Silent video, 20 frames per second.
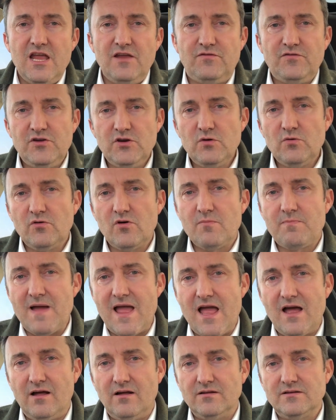If you were
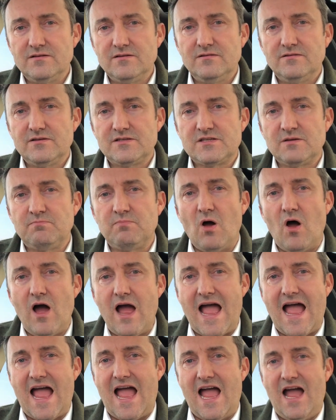about to
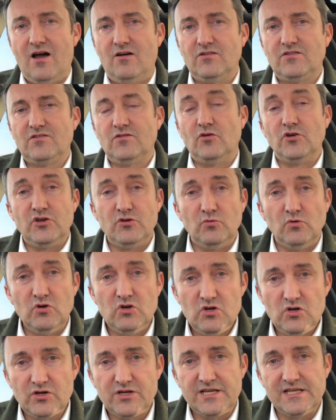buy a house or you were
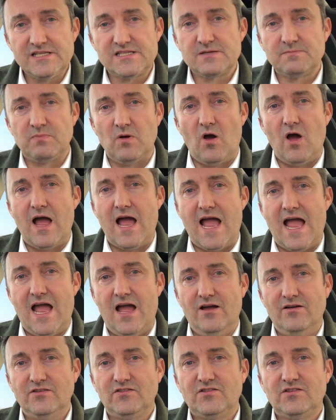looking to buy a
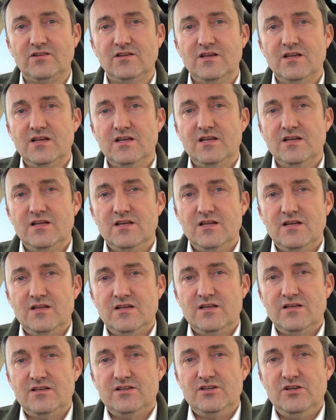house,
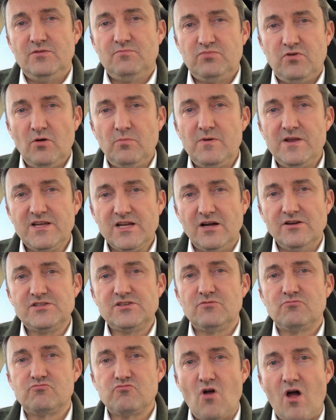you'd probably go
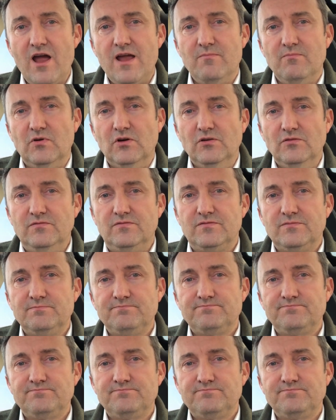to Rightmove